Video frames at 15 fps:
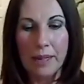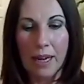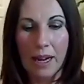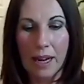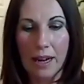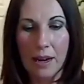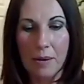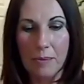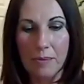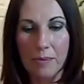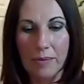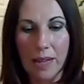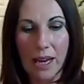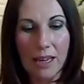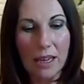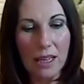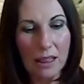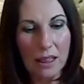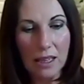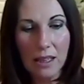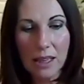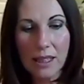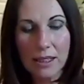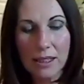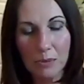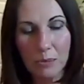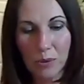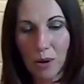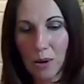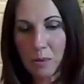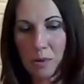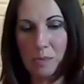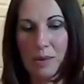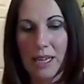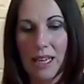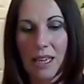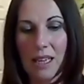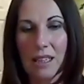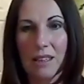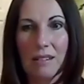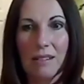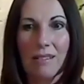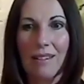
And I think that's probably